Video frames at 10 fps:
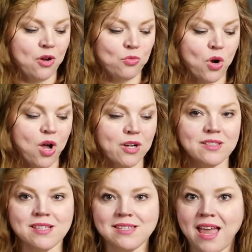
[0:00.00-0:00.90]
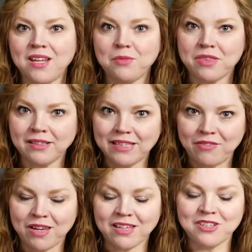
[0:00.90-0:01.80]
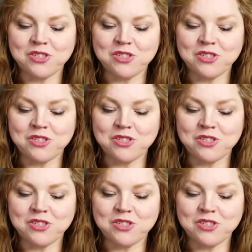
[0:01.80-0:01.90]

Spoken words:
wrong to side with the living?